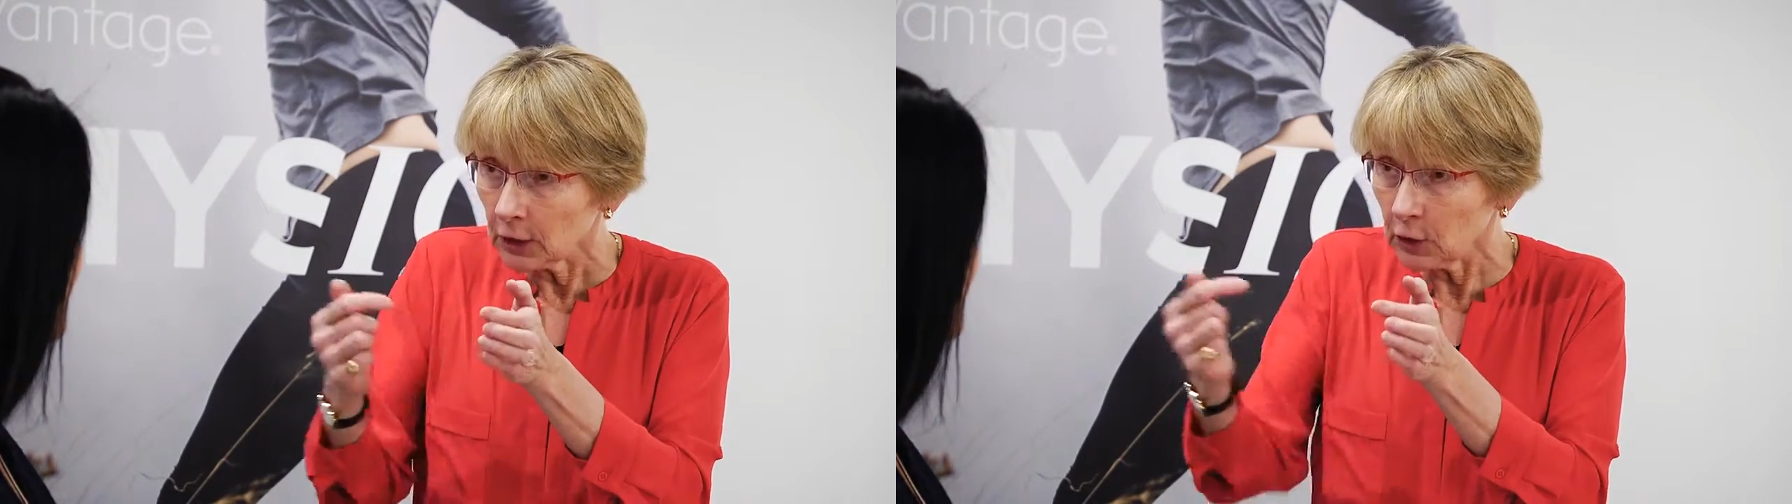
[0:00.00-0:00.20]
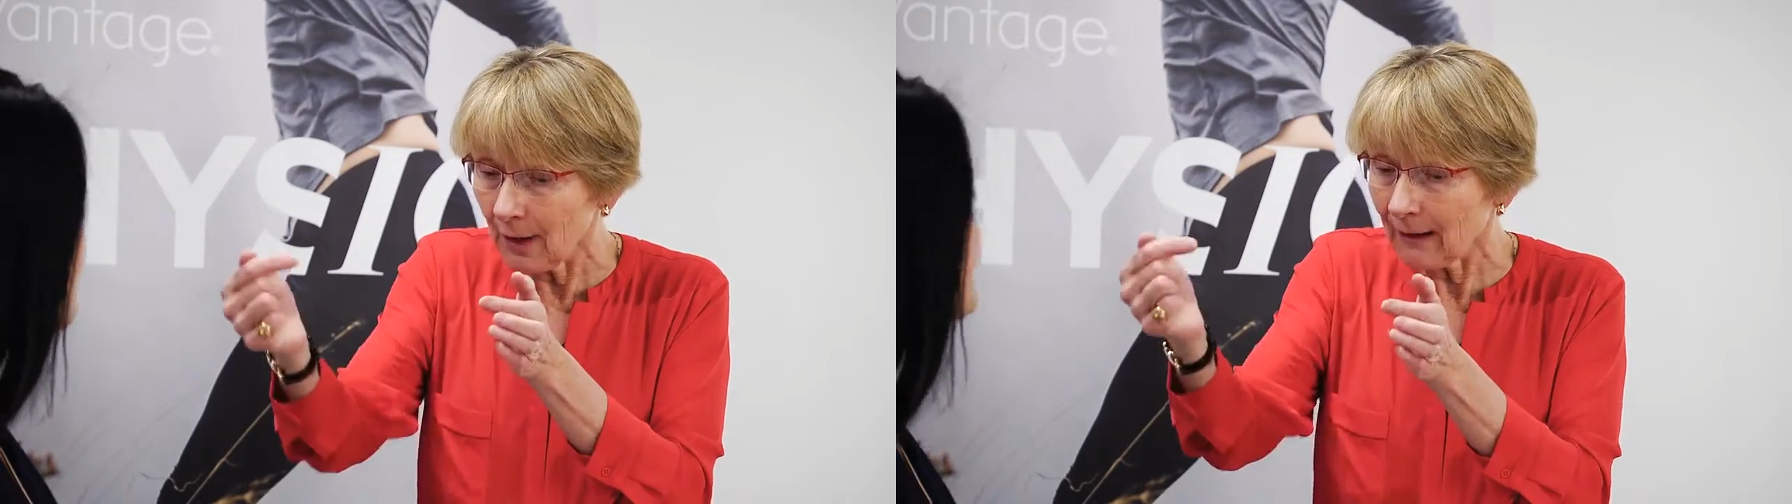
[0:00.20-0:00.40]

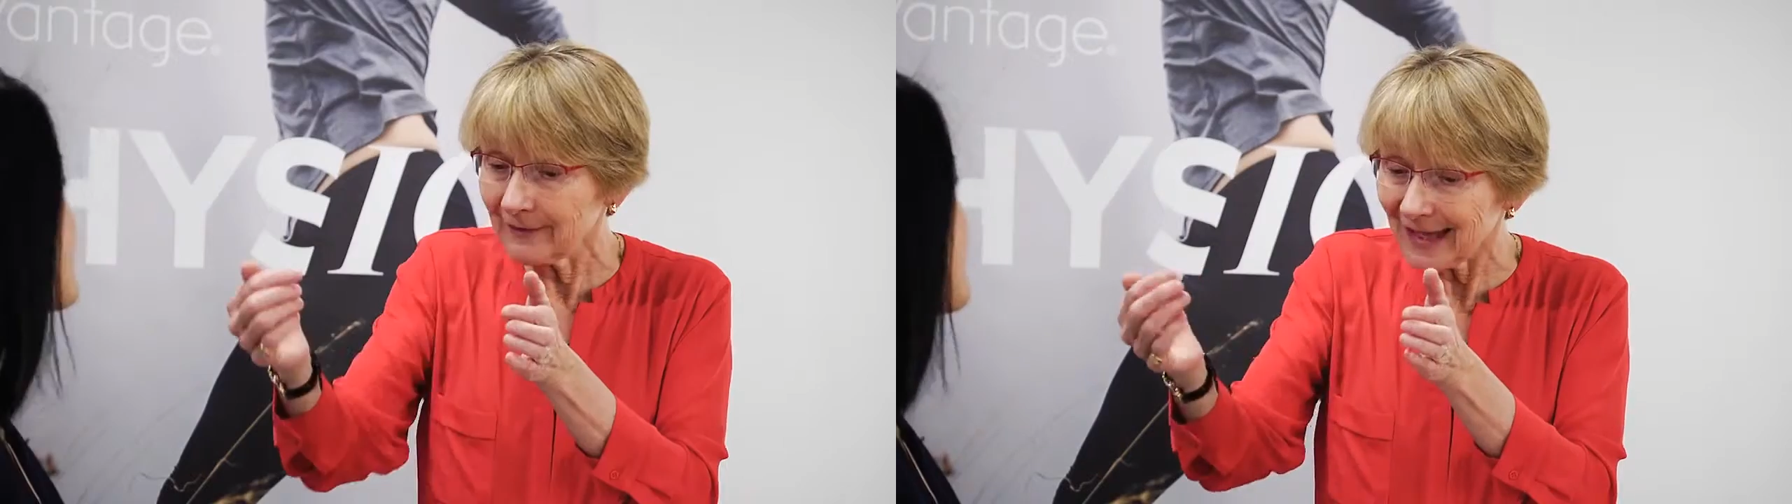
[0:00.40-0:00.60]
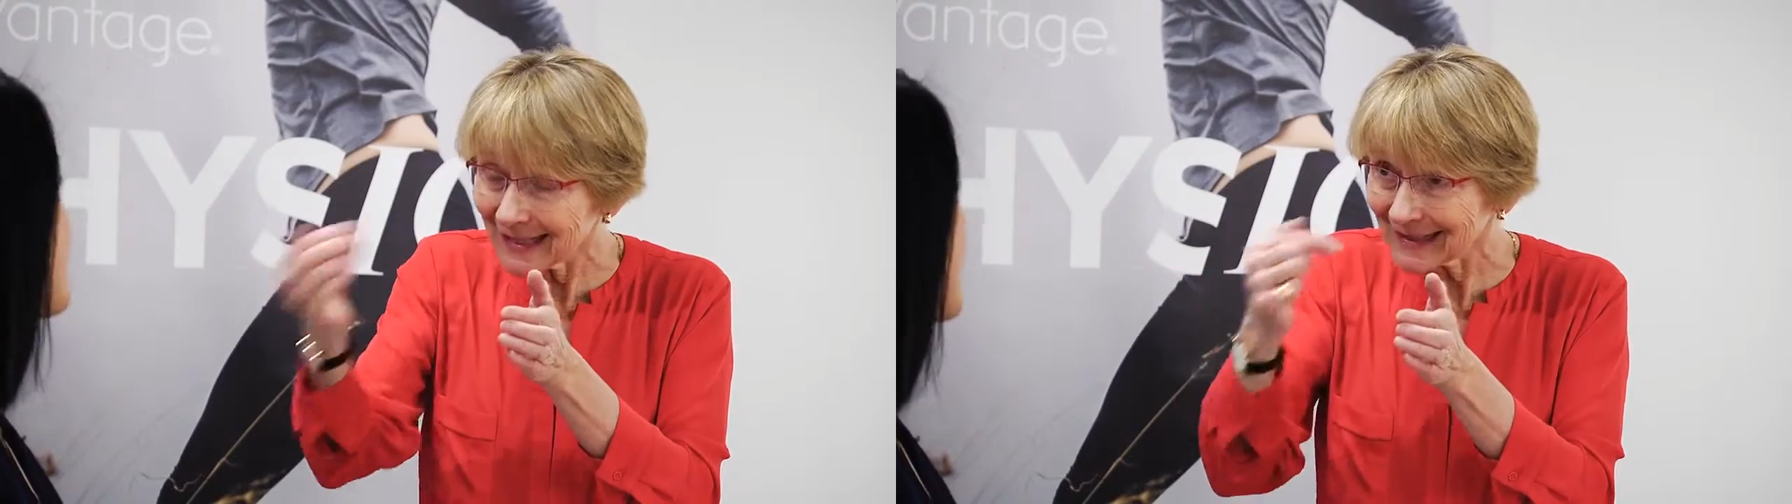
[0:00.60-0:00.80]
you have
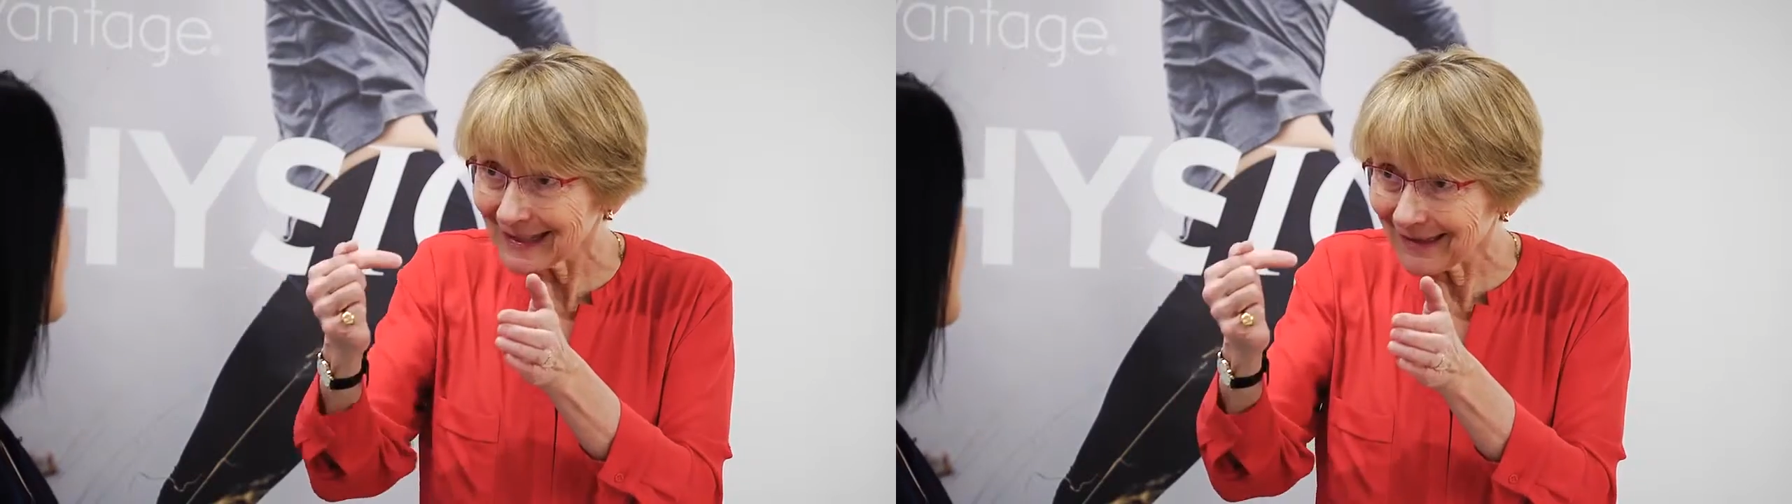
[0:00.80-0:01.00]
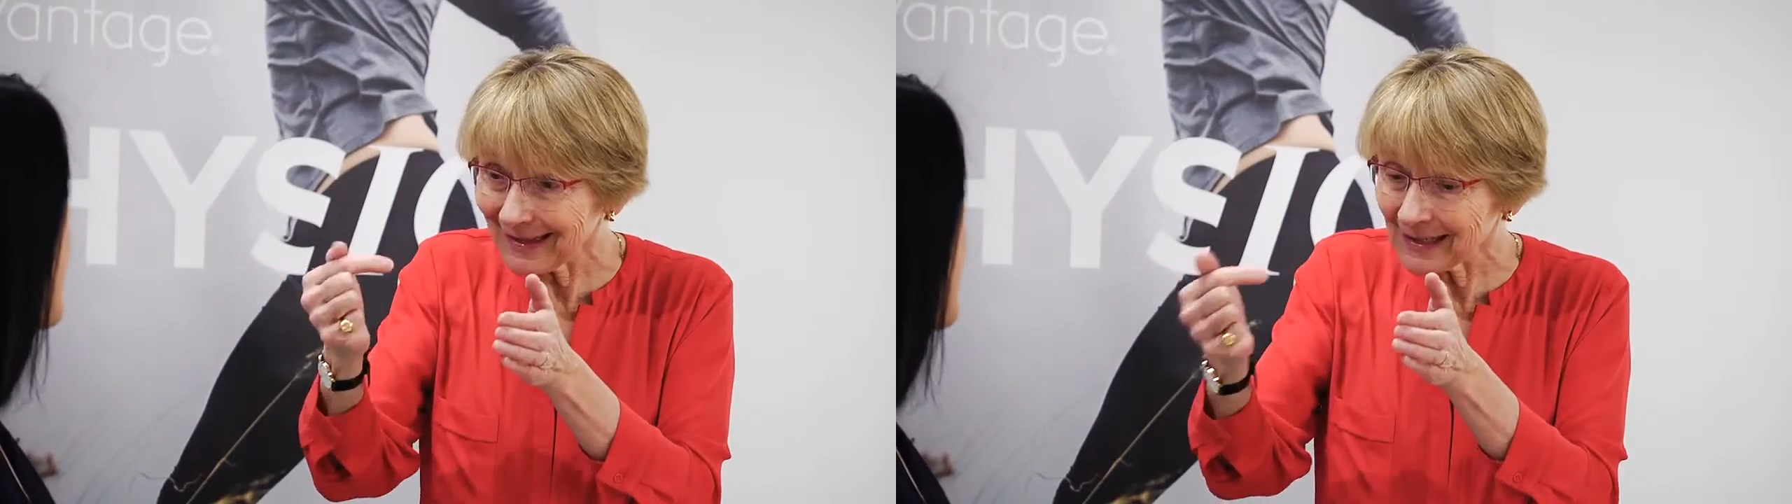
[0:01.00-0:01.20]

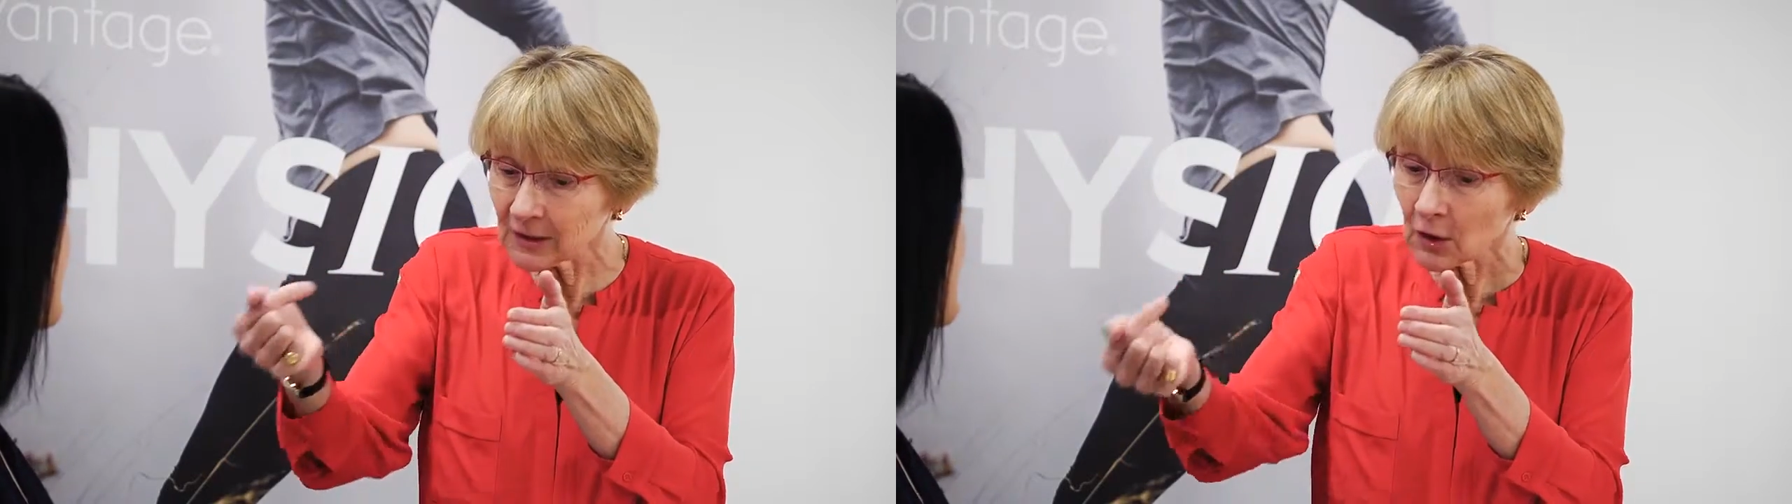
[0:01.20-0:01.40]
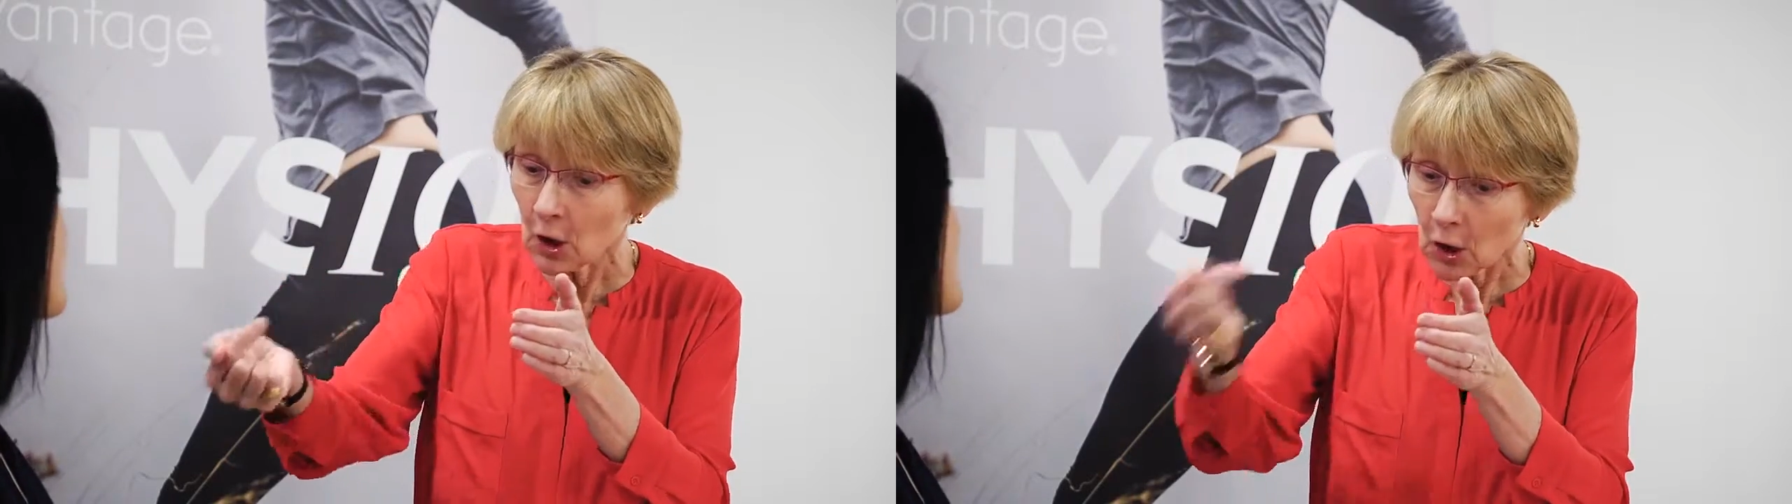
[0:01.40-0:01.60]
nasty
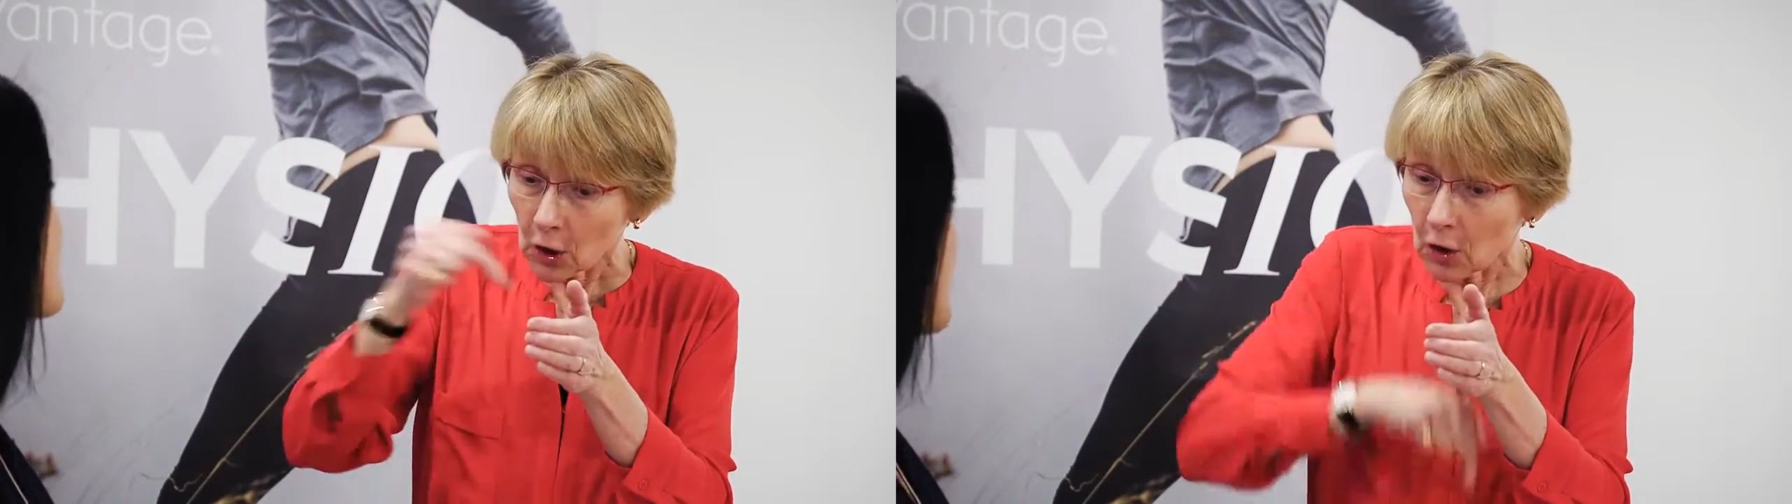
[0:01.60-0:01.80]
things mm.